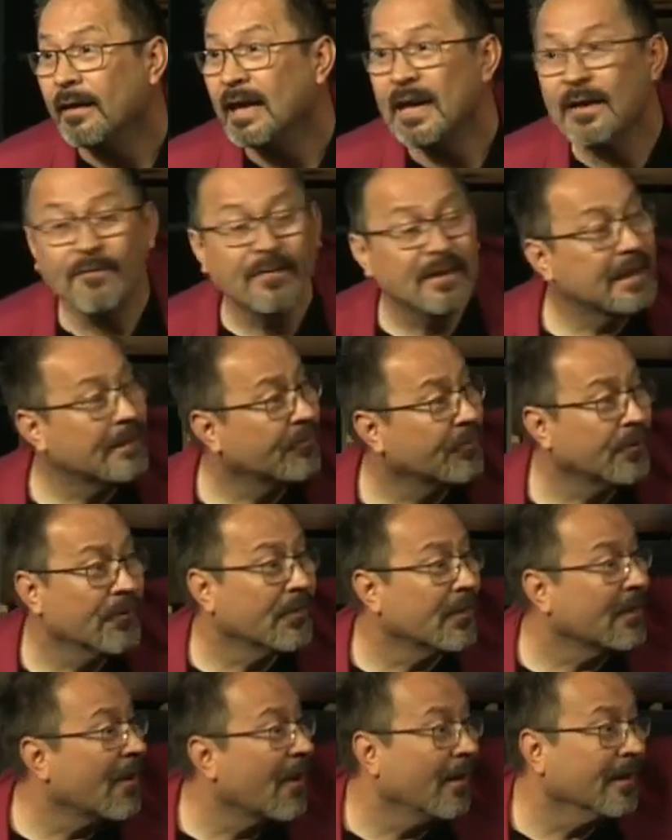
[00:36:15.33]
Even if their
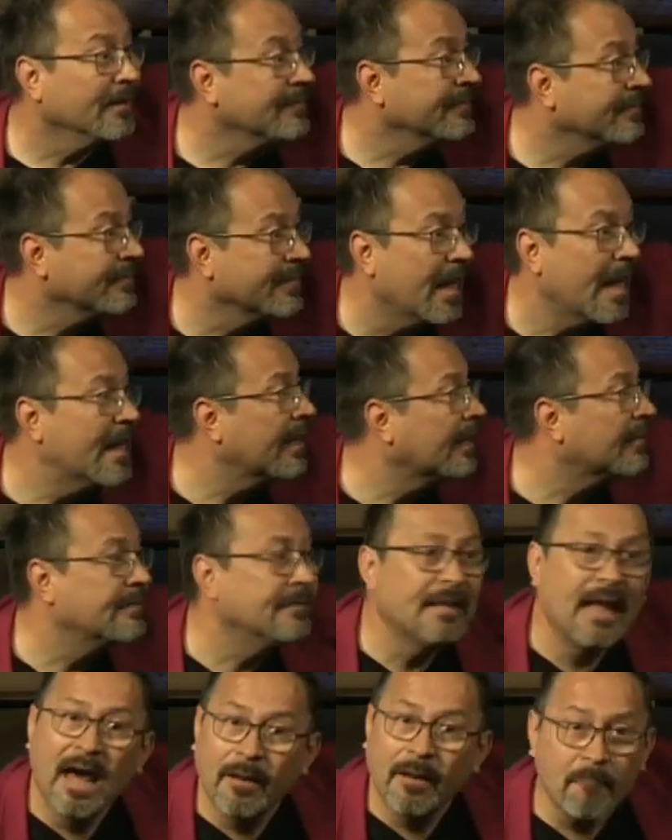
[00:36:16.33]
theology is,
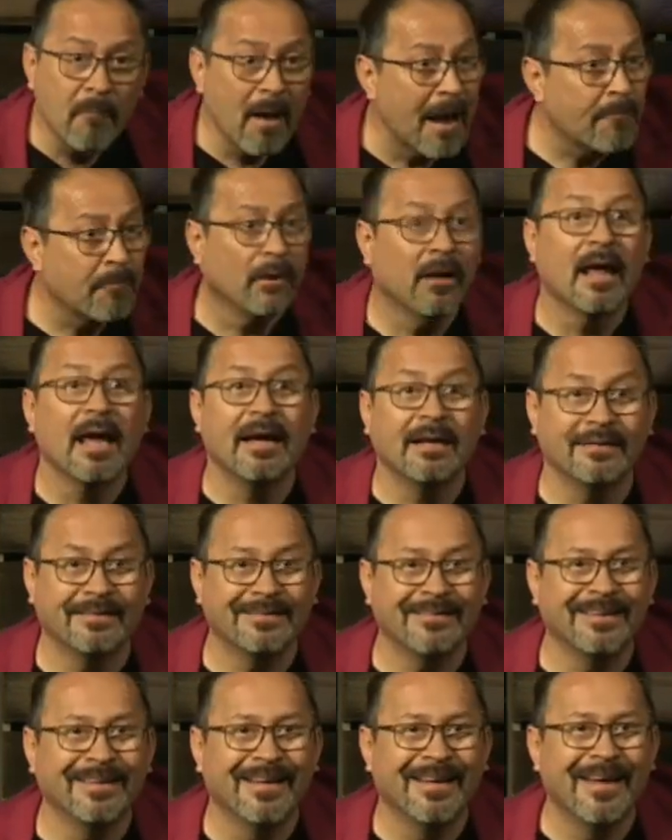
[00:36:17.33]
it's not my
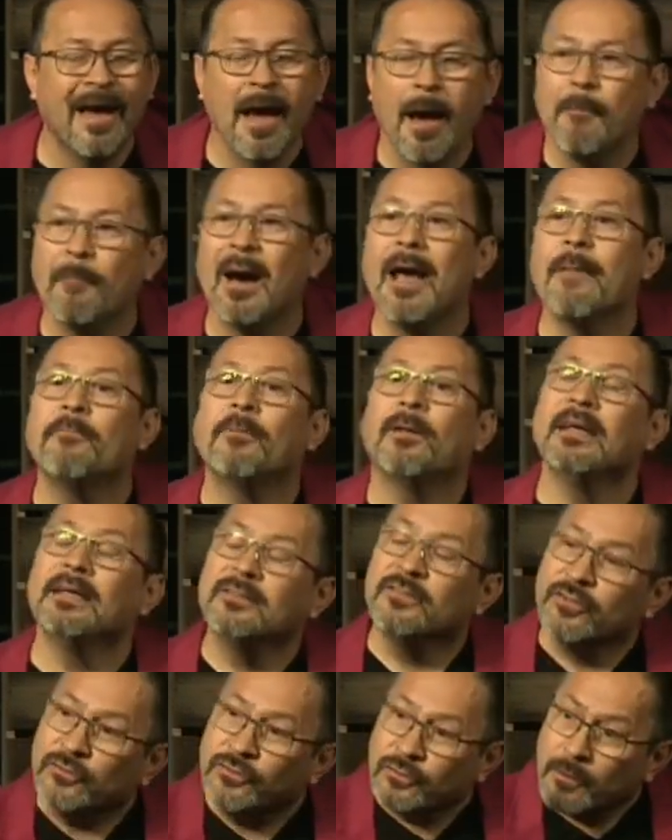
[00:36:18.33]
place. My
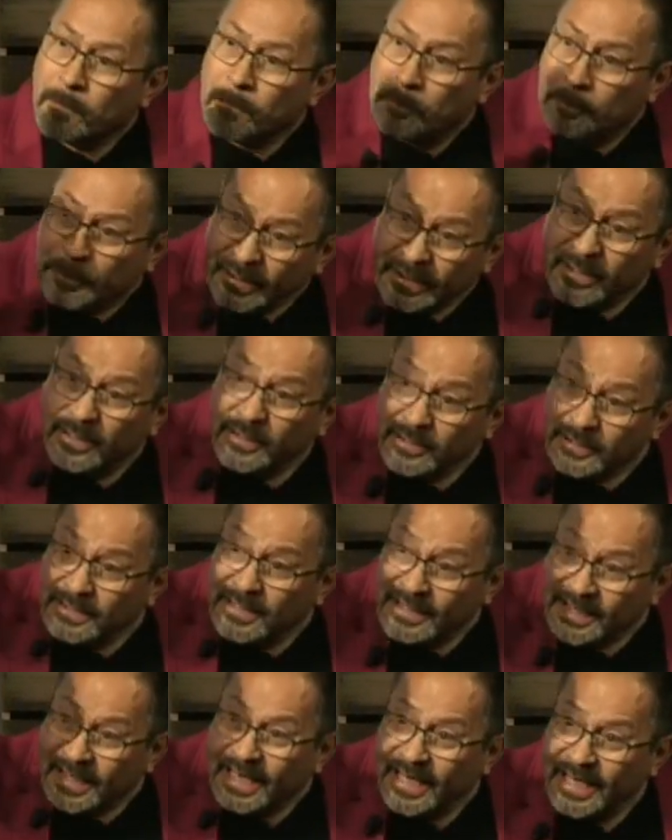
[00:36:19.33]
place is to build
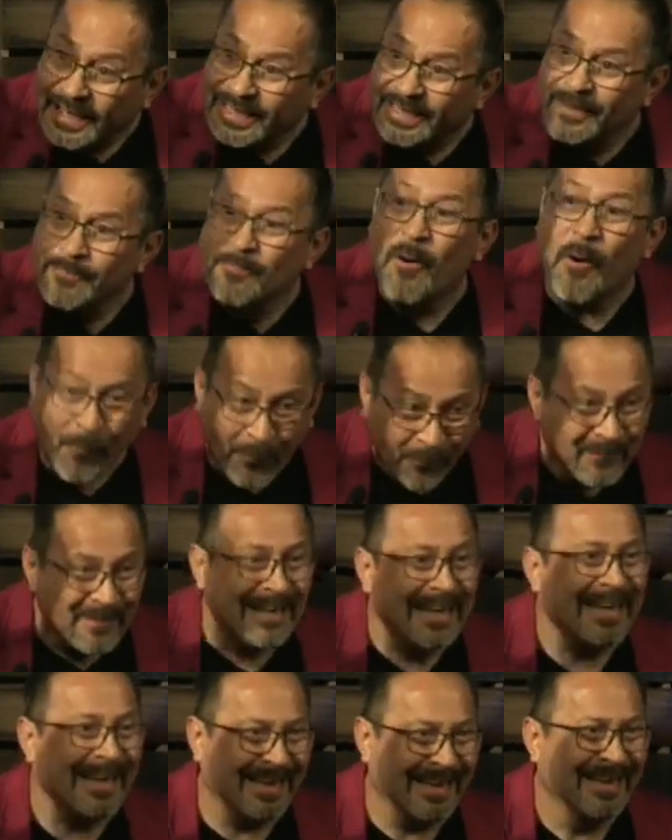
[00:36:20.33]
the kingdom
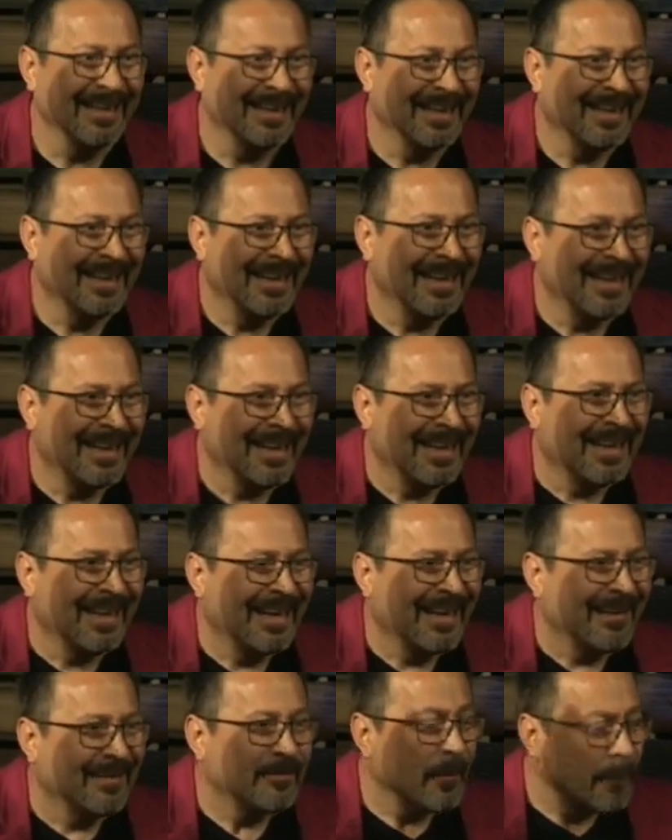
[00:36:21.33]
only
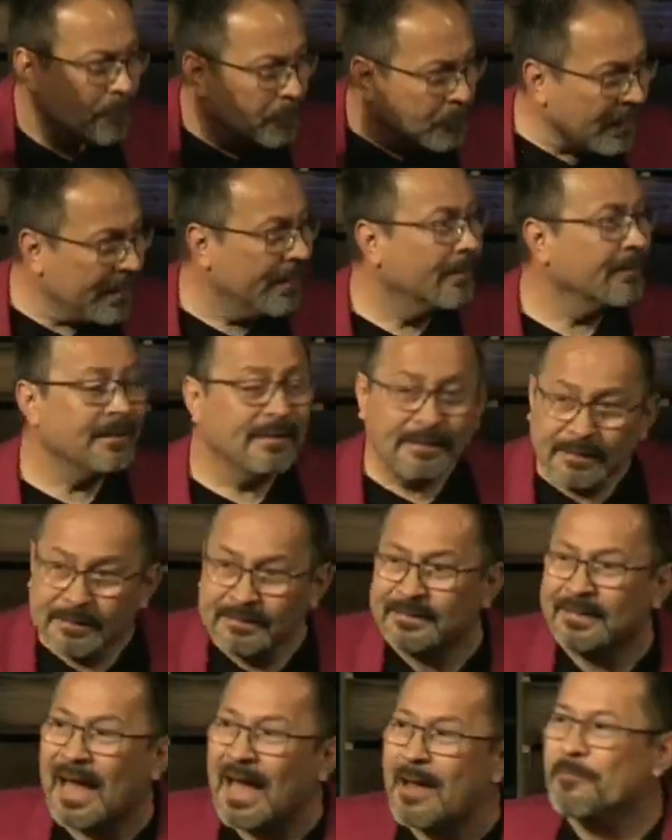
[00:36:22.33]
to build and
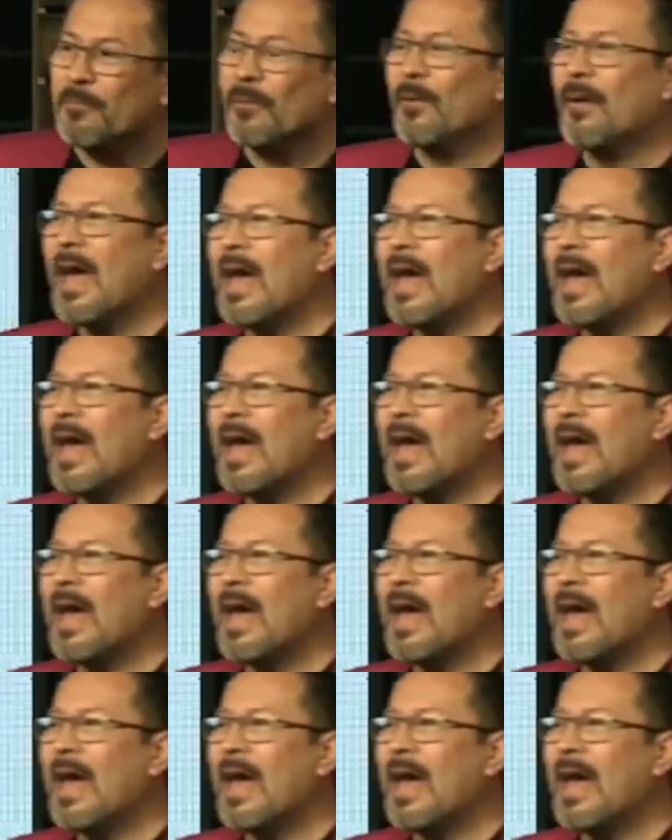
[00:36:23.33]
disciple.